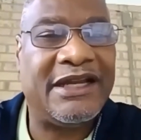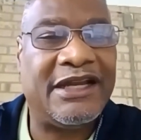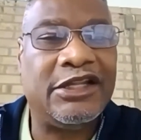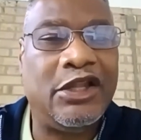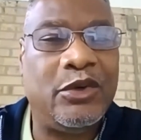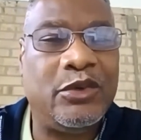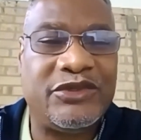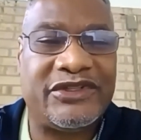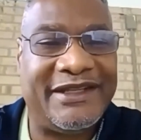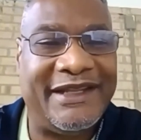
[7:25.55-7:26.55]

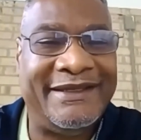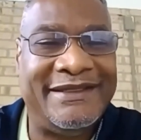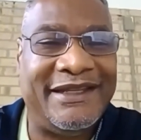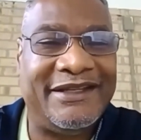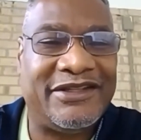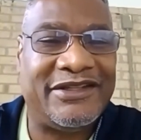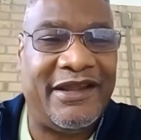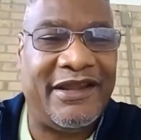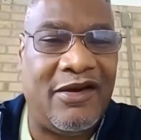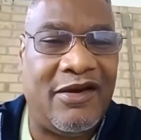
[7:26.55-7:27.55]
close and dear to
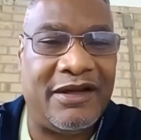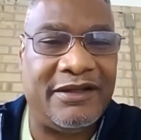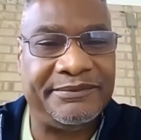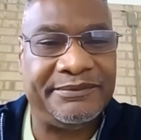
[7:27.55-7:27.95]
their heart.